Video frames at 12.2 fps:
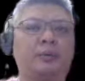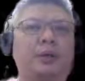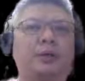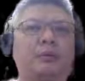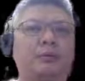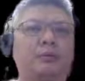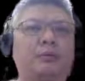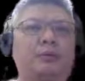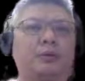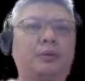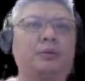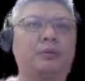Black
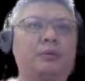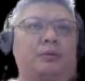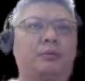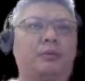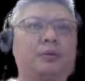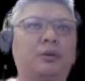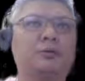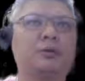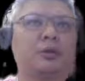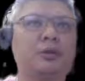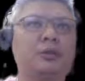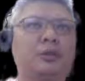
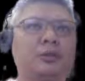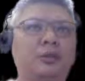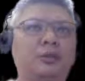consolidated